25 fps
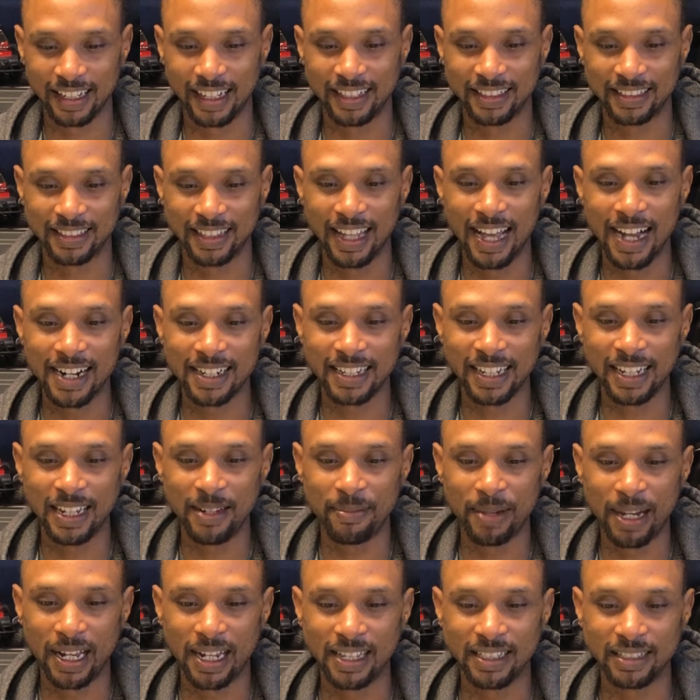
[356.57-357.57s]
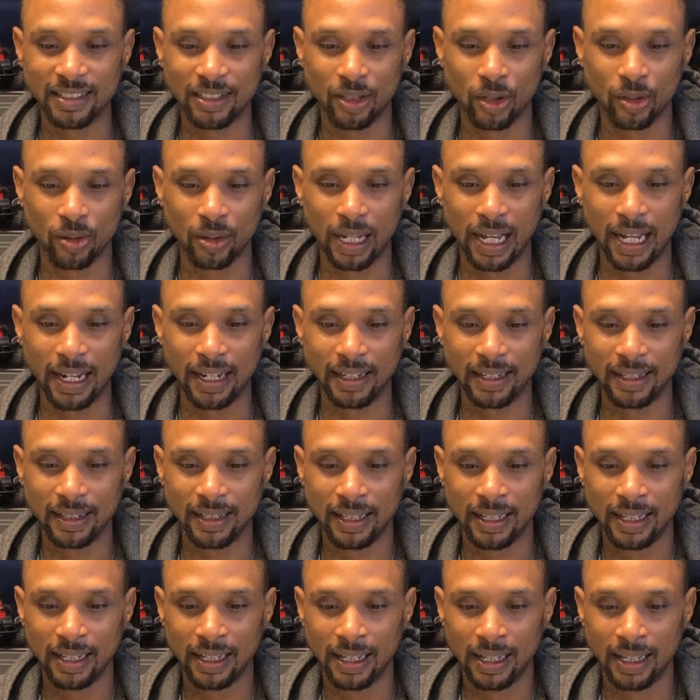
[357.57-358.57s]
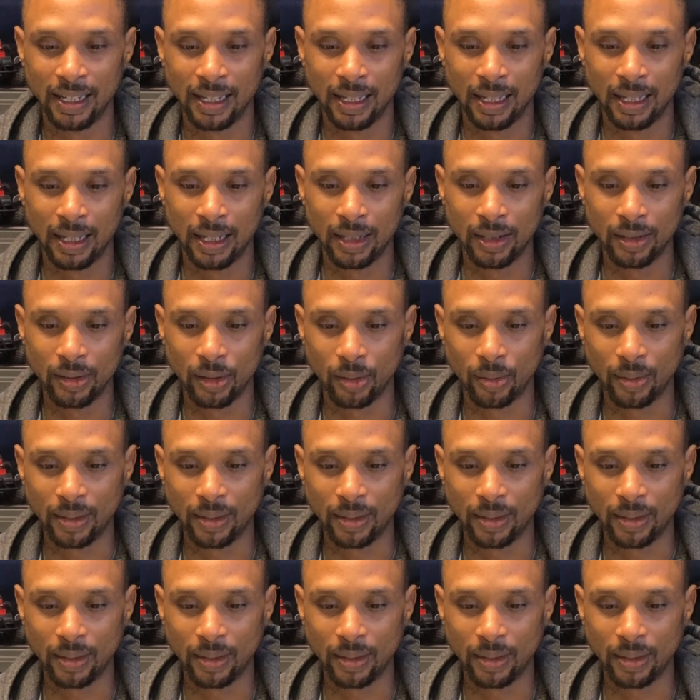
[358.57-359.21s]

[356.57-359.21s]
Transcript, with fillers: It's locked in by these little like little